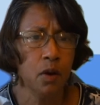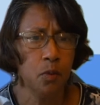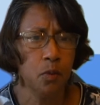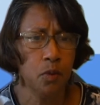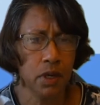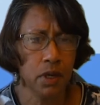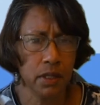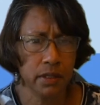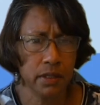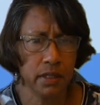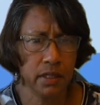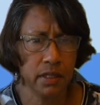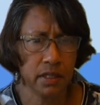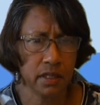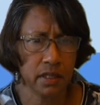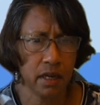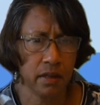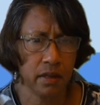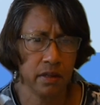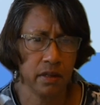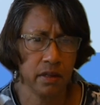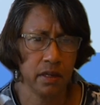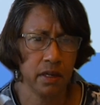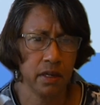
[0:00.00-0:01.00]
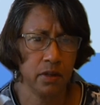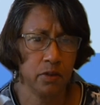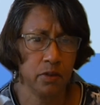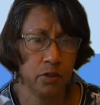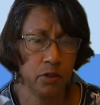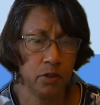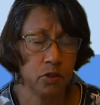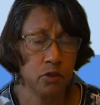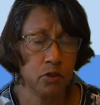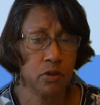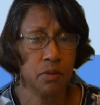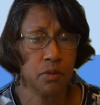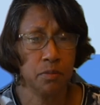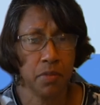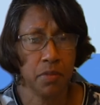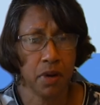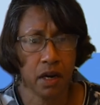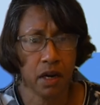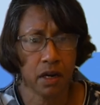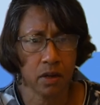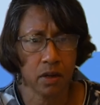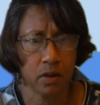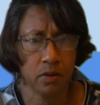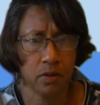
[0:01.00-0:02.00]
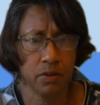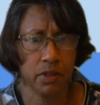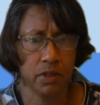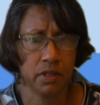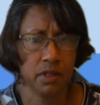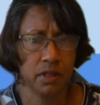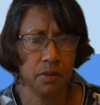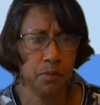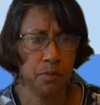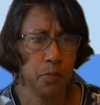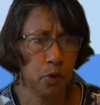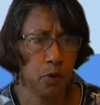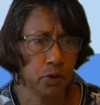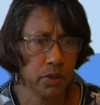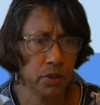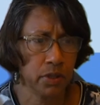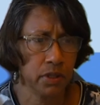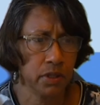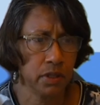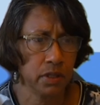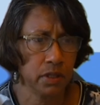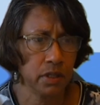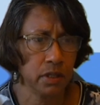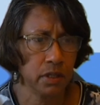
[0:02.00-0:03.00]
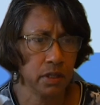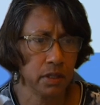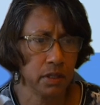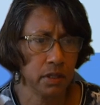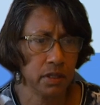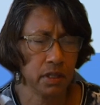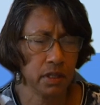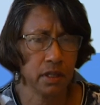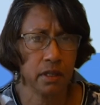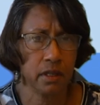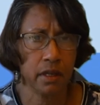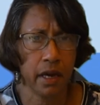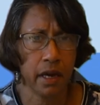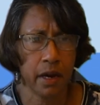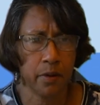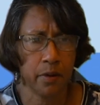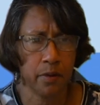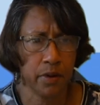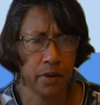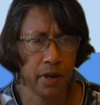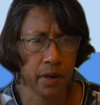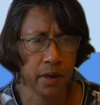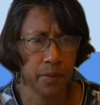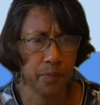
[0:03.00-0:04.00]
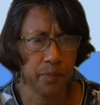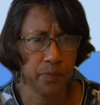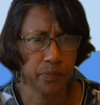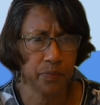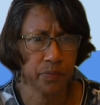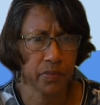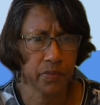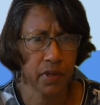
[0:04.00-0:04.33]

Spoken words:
will assist other countries to embark on this important statistical area.